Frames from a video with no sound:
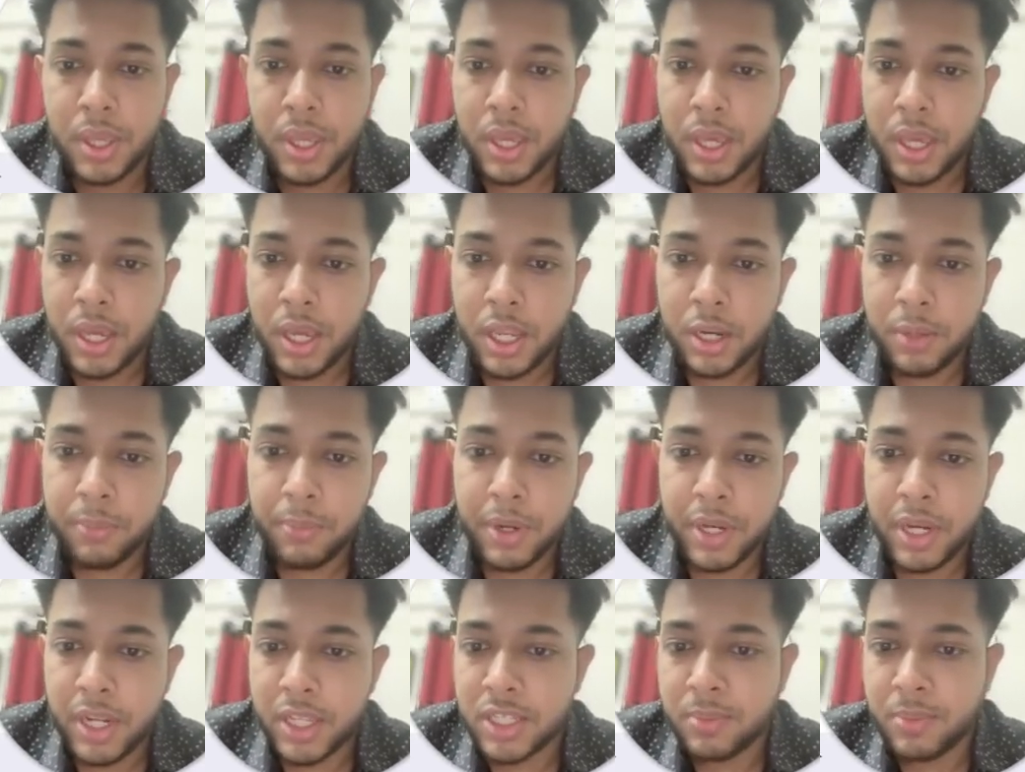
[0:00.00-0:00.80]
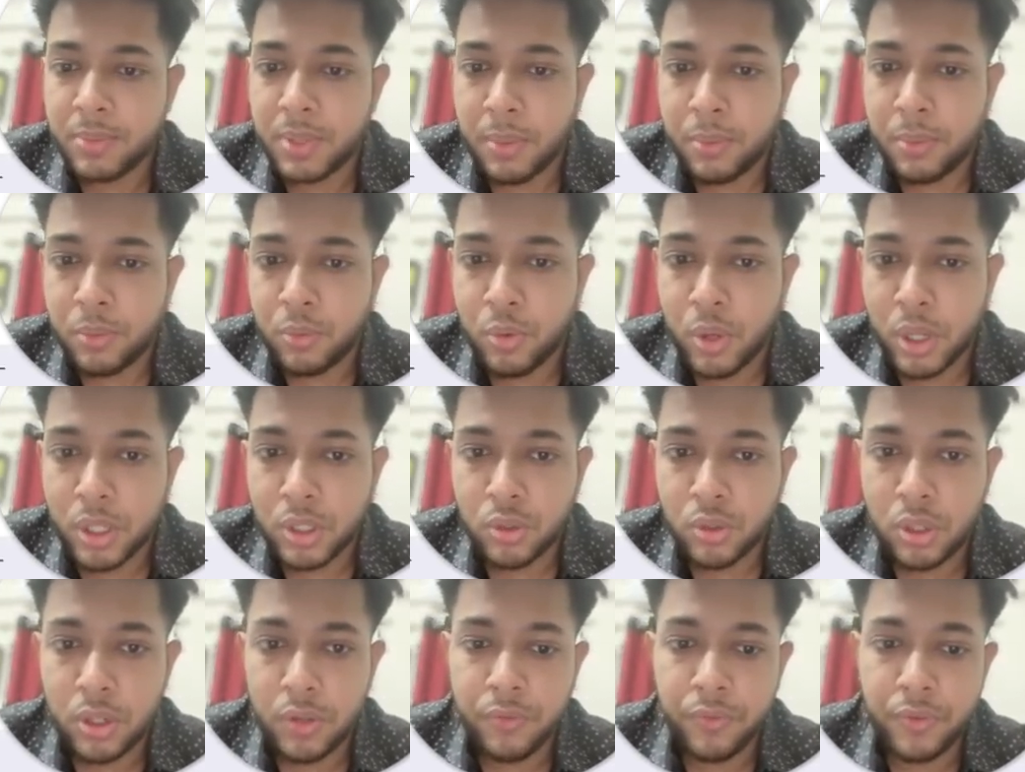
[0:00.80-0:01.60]
it may take some time to
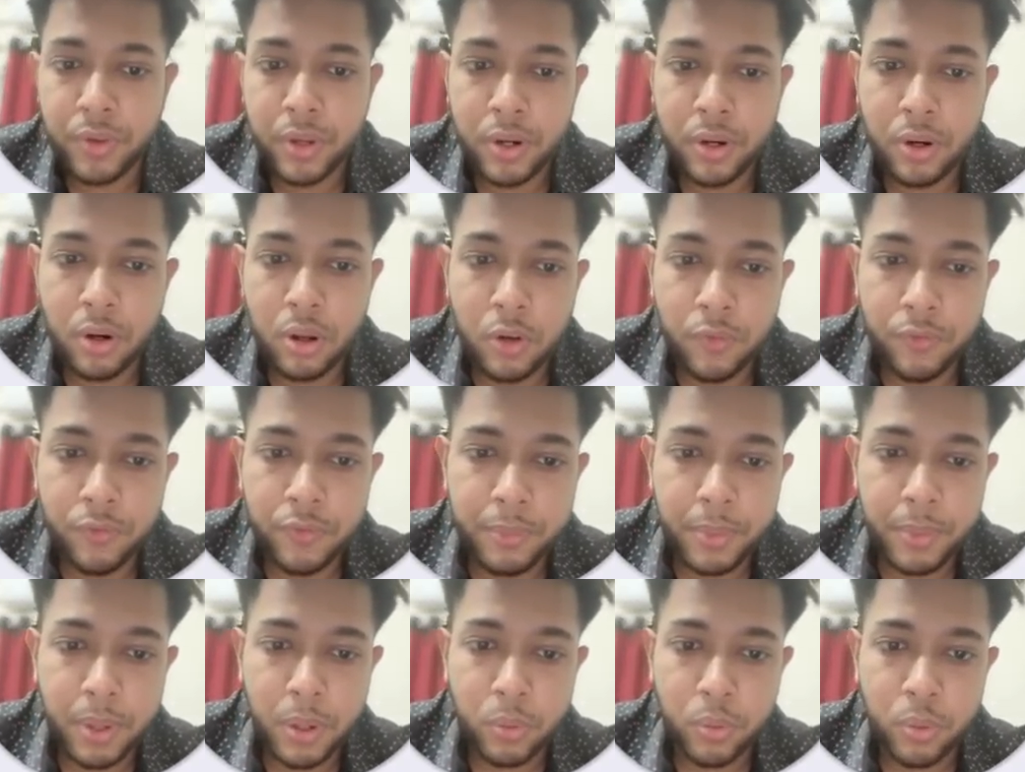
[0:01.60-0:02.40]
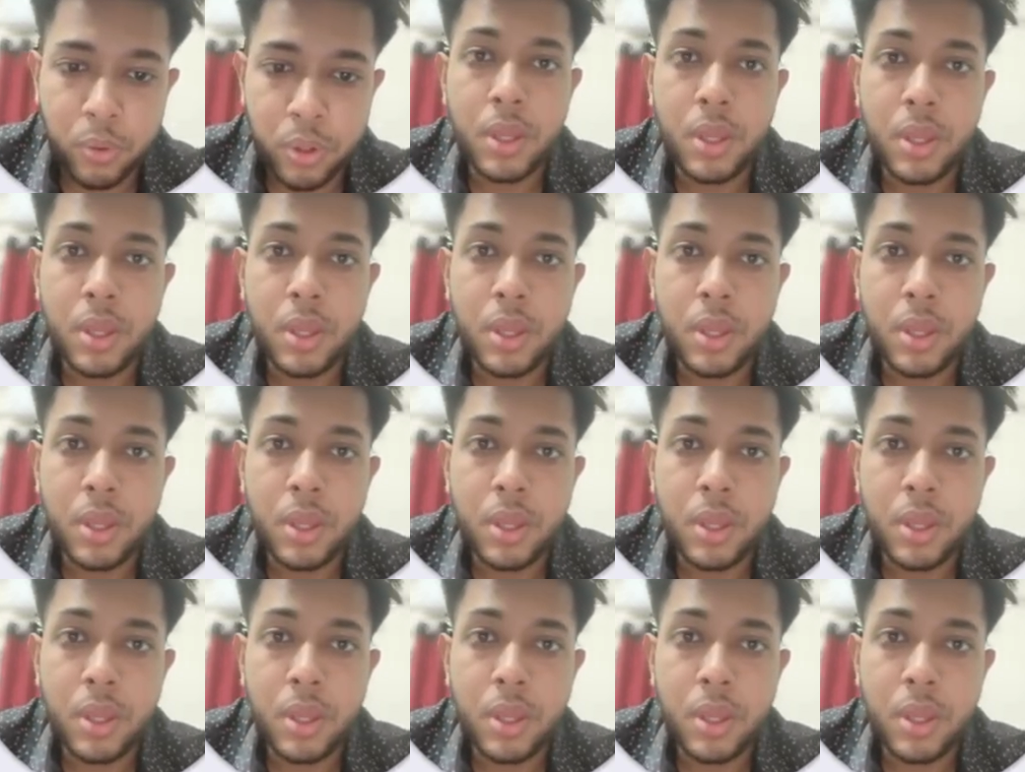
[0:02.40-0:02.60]
actually figure all of them out.